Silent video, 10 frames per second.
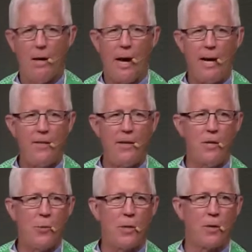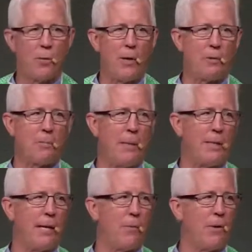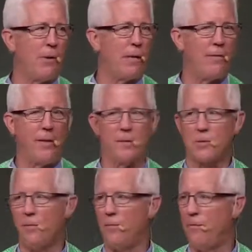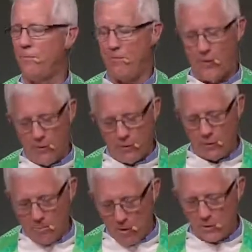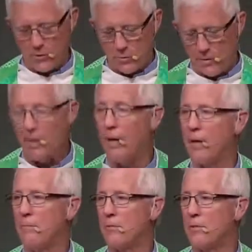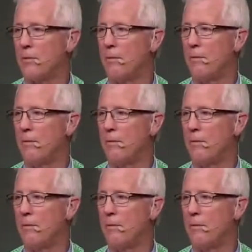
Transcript: I think you would agree with me that we are living in some very tumultuous times,